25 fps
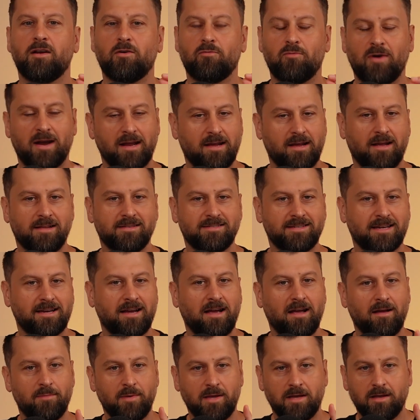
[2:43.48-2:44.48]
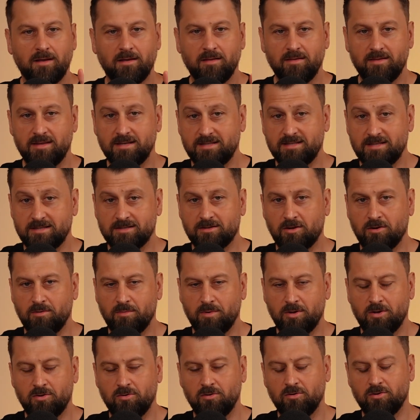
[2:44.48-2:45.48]
Rate cuts are coming. This is going to
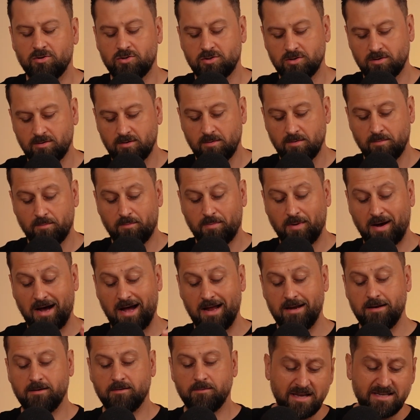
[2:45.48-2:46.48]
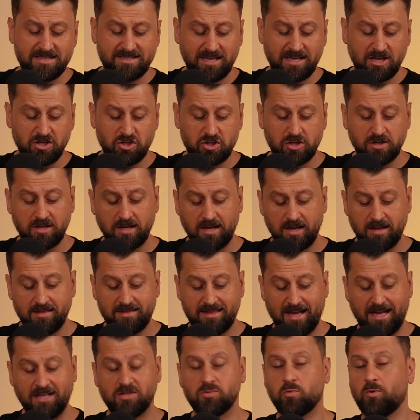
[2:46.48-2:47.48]
be huge. But essentially,
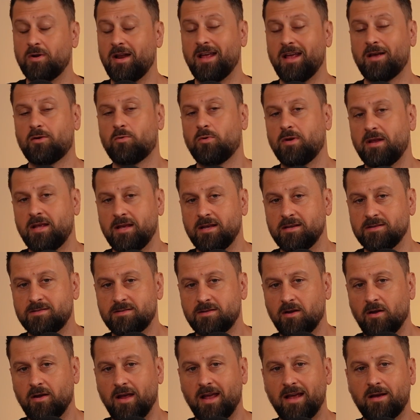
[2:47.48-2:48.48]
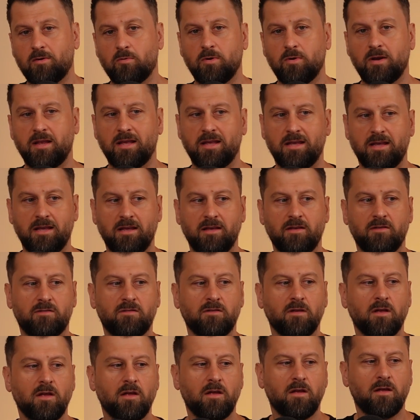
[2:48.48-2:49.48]
that's what equity is. So equity
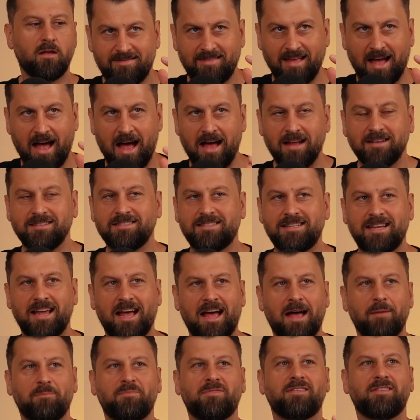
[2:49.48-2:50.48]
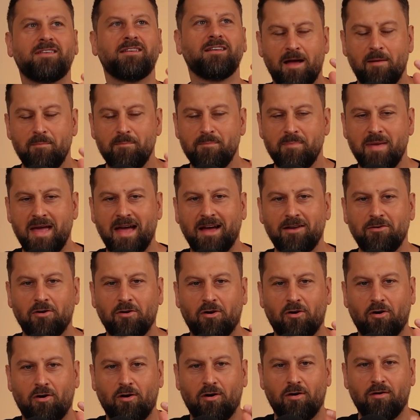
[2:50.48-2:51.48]
is the untapped amount
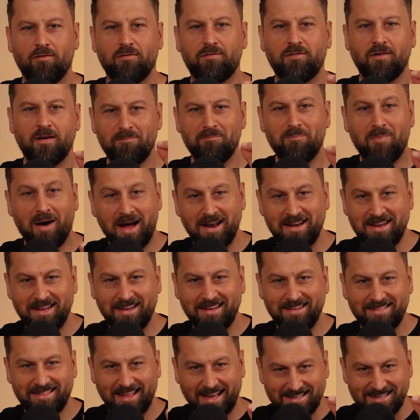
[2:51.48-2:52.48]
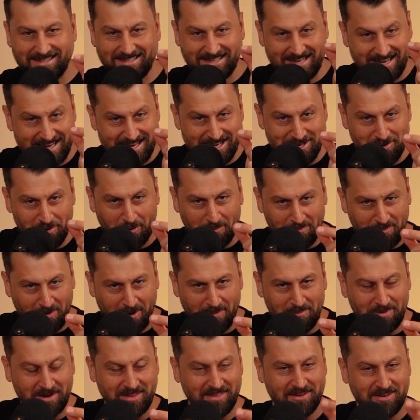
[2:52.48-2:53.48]
of money that's in your
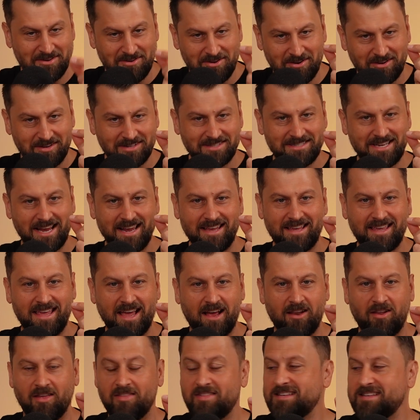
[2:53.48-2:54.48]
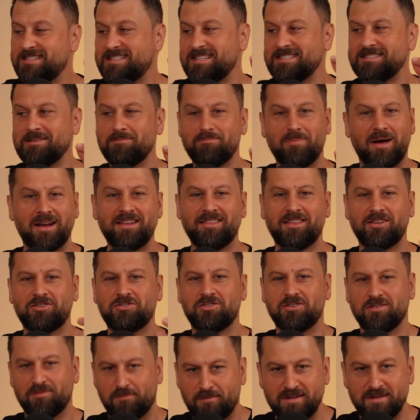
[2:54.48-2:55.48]
property that you could take out. Like, this isn't money
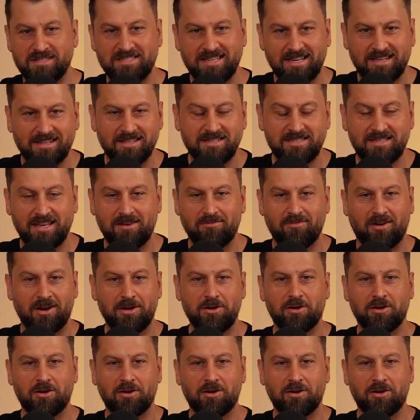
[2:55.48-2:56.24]
that you physically see, right?